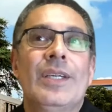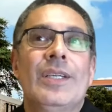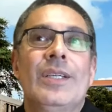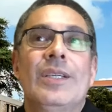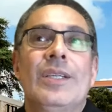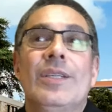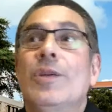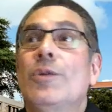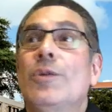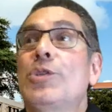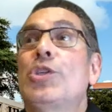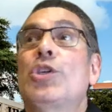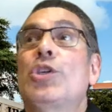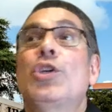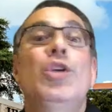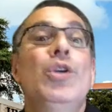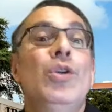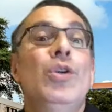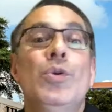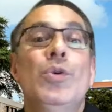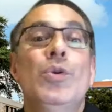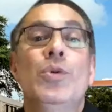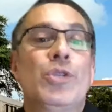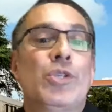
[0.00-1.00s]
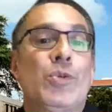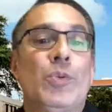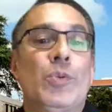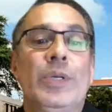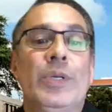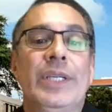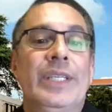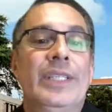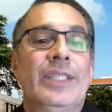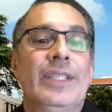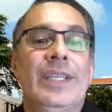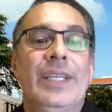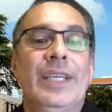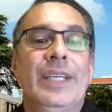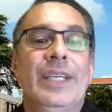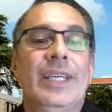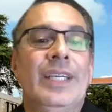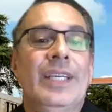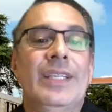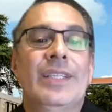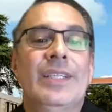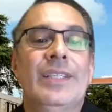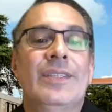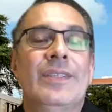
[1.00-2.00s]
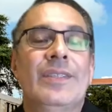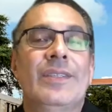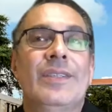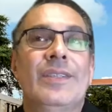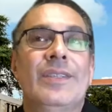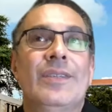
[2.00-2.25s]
There's huge swing in